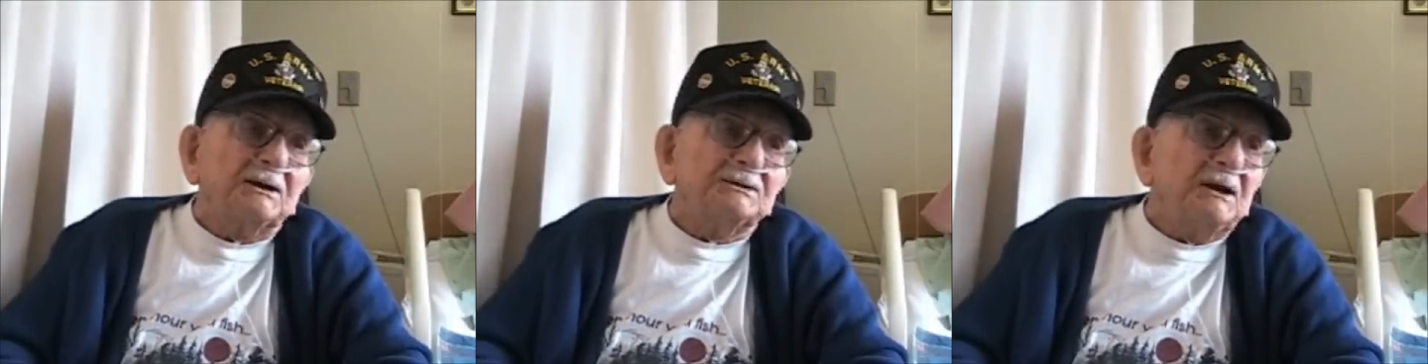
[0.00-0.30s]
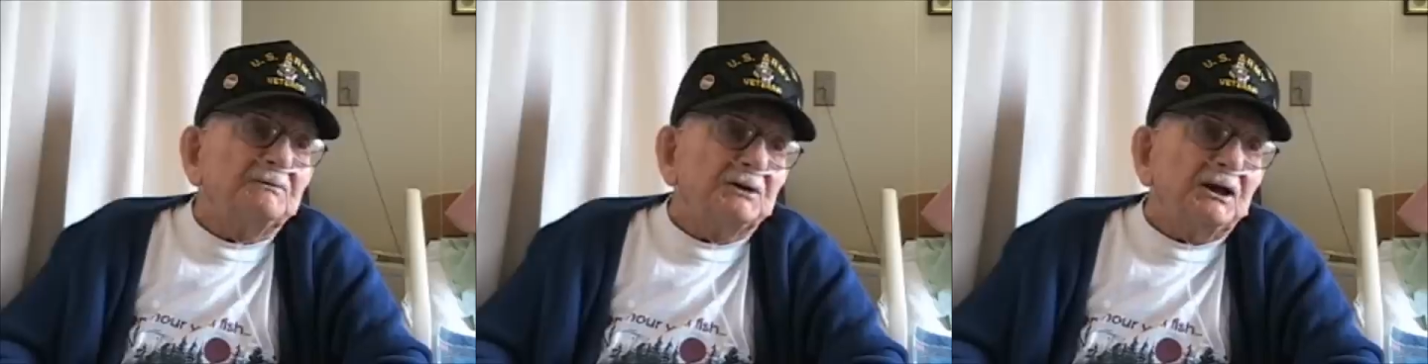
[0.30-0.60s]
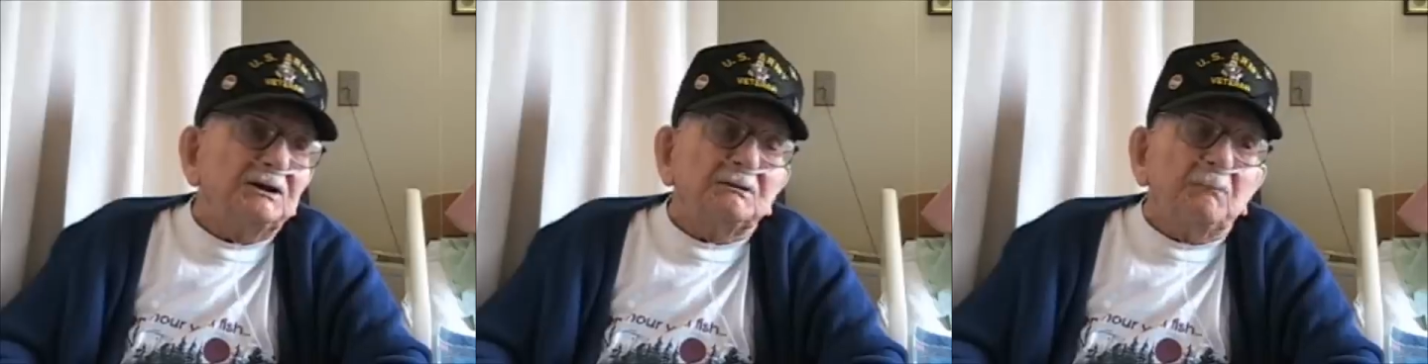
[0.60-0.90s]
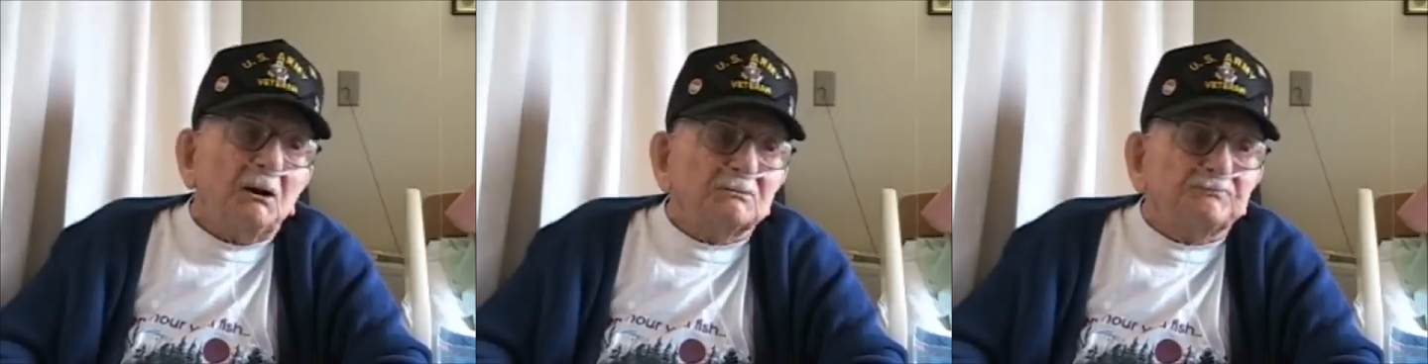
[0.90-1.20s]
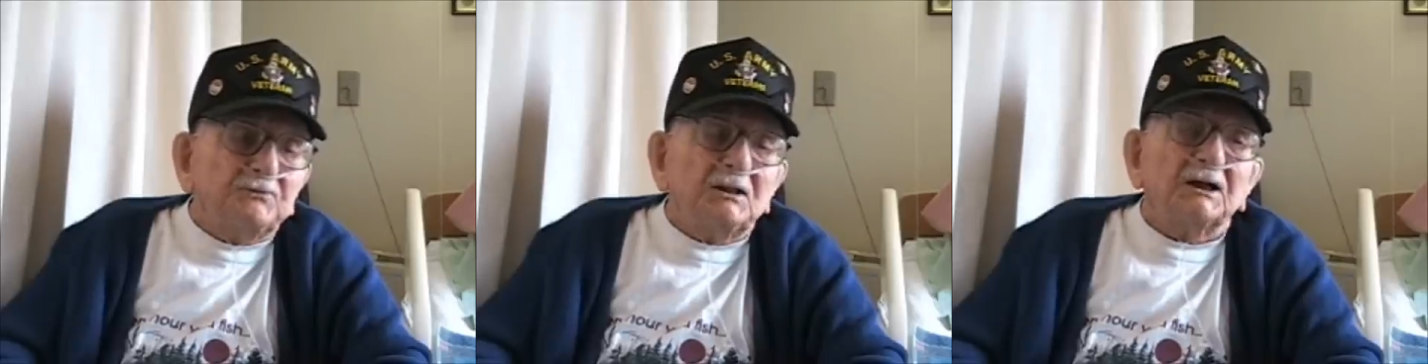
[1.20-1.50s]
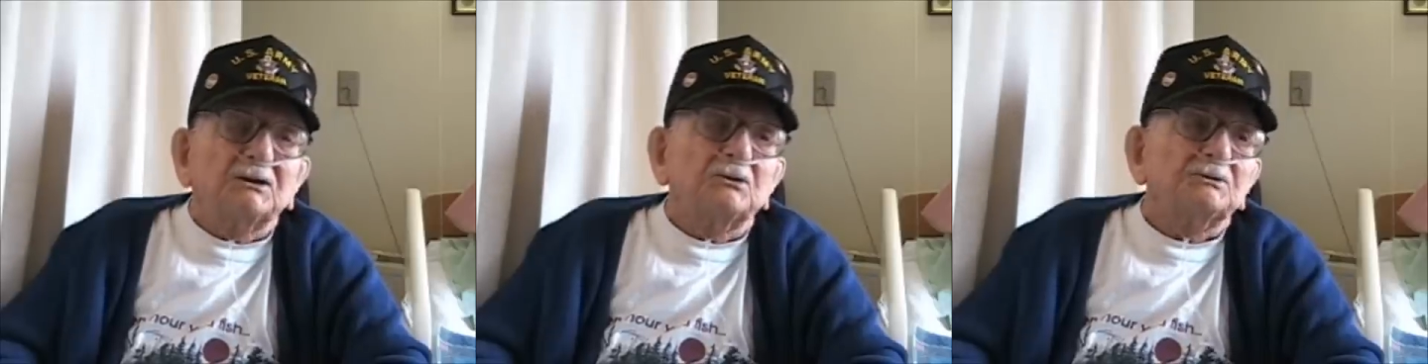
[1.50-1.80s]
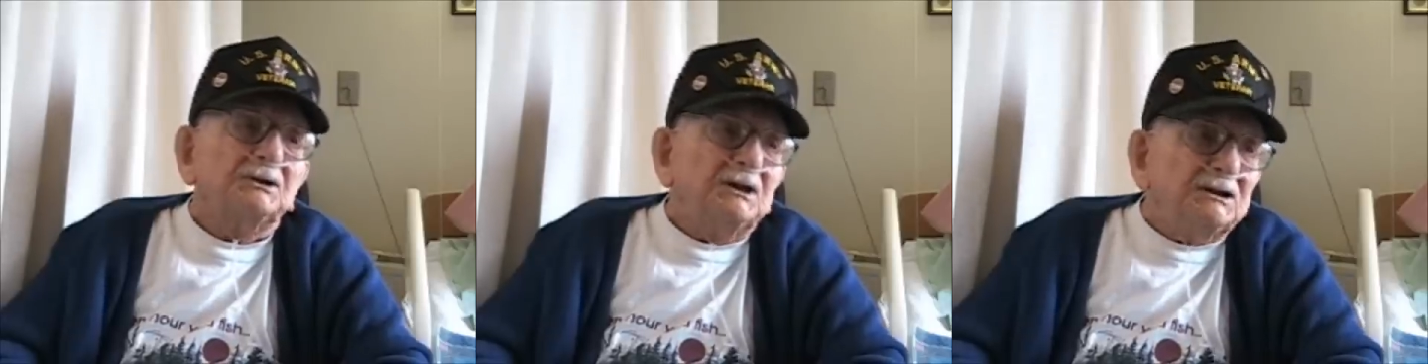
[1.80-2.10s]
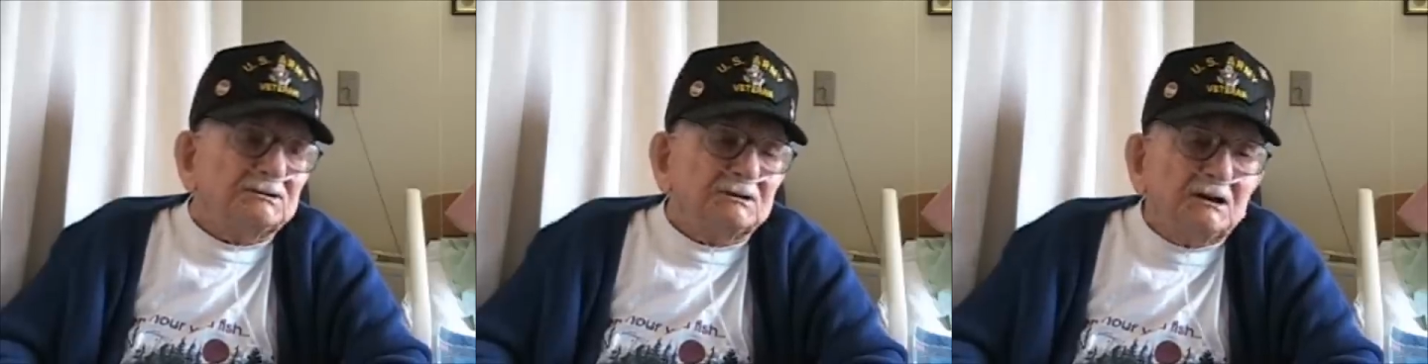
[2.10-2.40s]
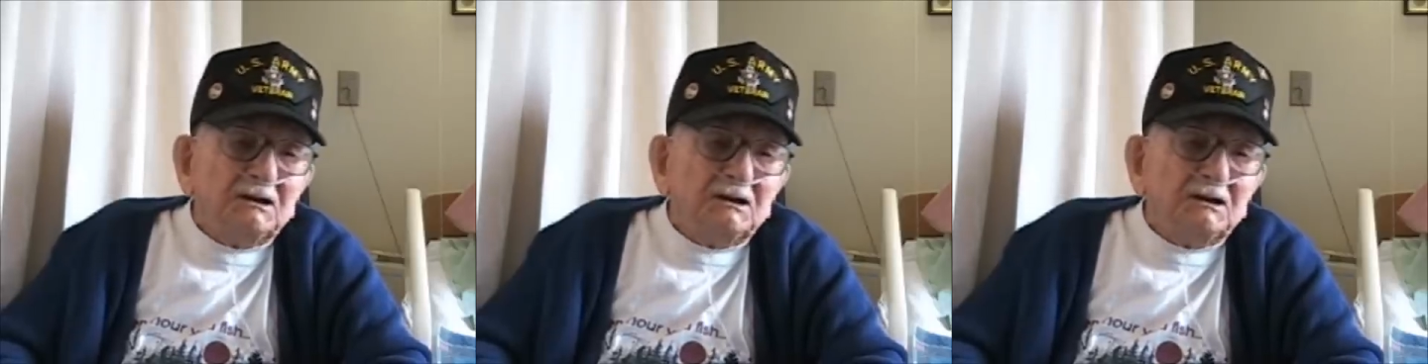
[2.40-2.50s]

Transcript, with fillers: I never ate a mouthful. I couldn't eat.